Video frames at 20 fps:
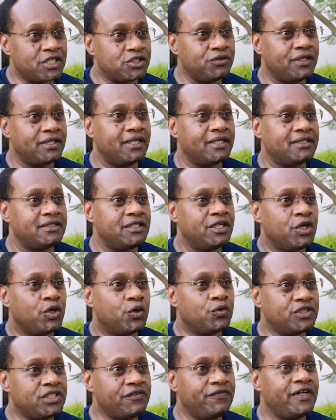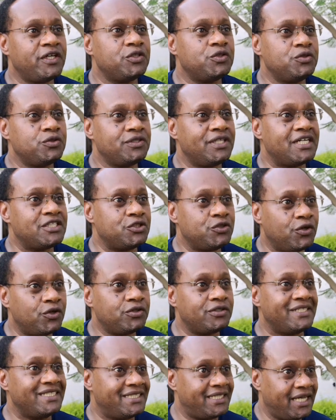sure that whatever you do does
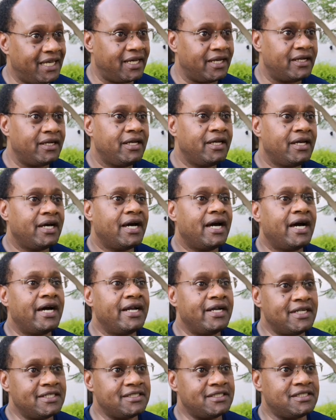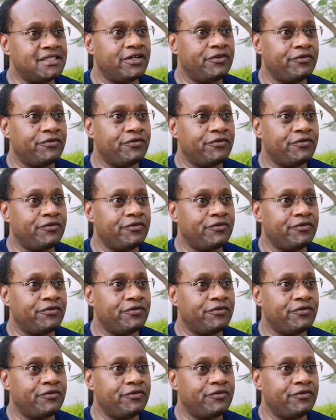not entail unnecessary